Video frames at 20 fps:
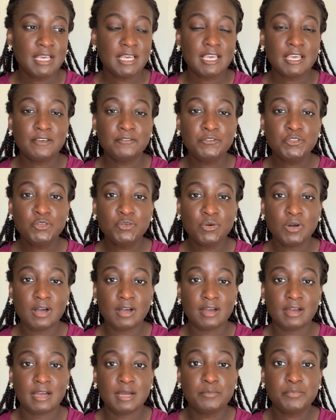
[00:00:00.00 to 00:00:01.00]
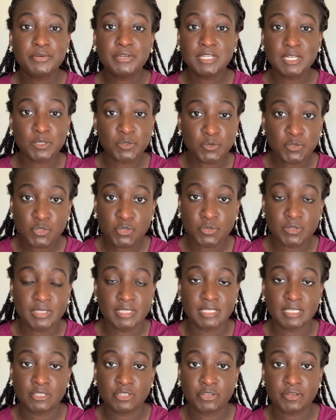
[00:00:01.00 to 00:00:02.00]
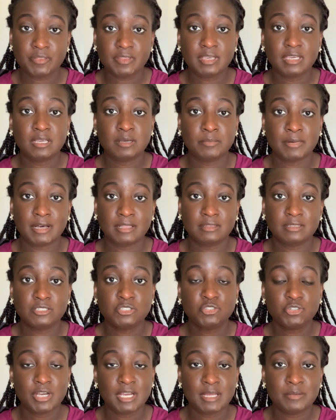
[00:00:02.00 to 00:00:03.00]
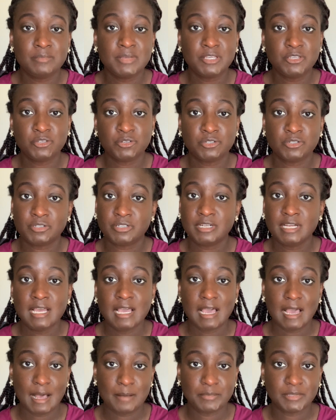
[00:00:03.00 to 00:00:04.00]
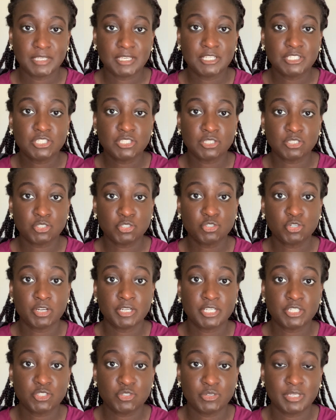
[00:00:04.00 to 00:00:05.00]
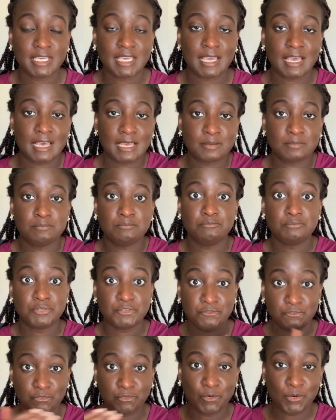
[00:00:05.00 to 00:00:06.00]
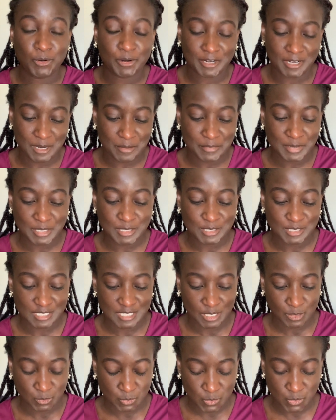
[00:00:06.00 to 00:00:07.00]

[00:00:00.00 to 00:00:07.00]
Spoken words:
if you are a pre-dental student and you're thinking about this, try and make your application the strongest you can before coming into dental